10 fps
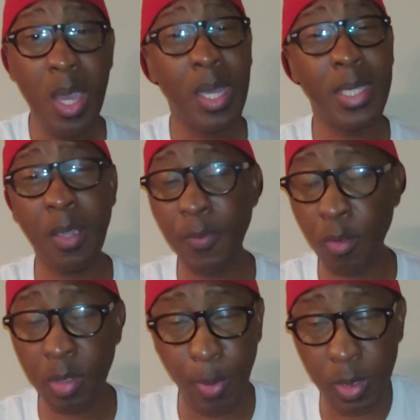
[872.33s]
Because if
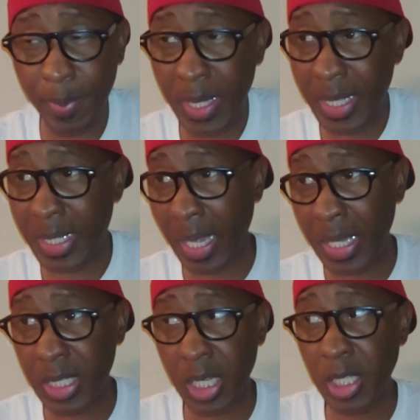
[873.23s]
you're supposed to be
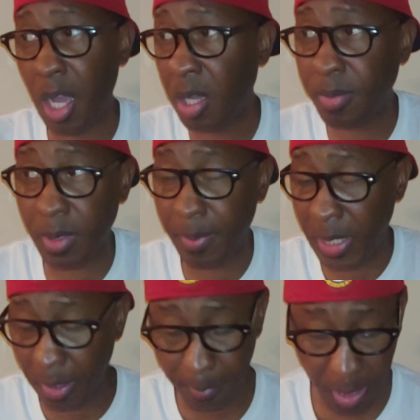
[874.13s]
engaged and y'all supposed to
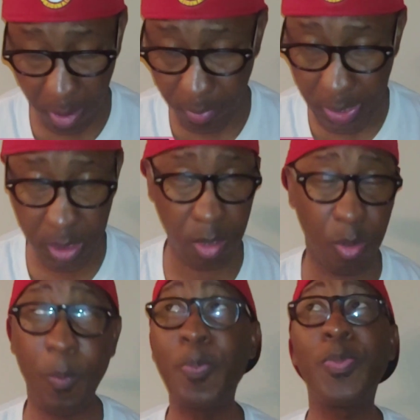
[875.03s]
be getting married
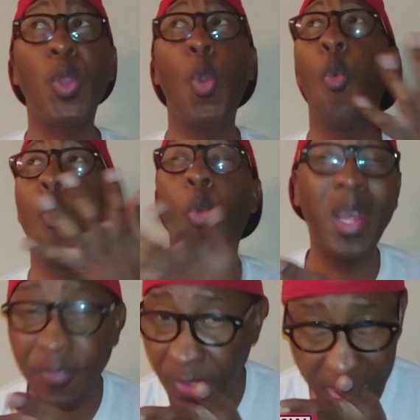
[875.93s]
soon,
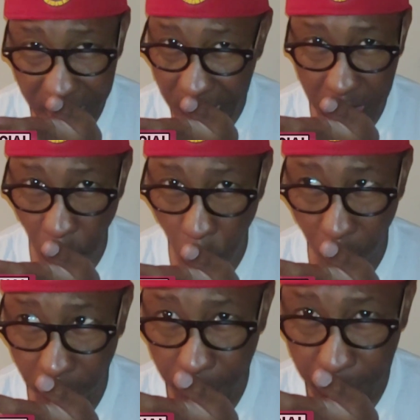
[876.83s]
what the fuck is this
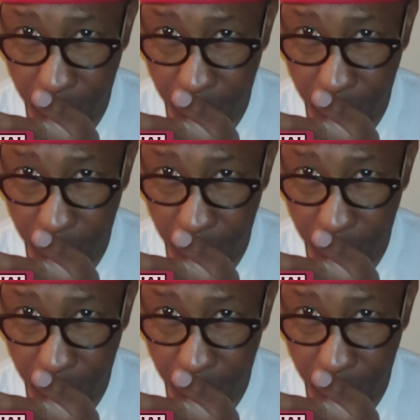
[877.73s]
whore?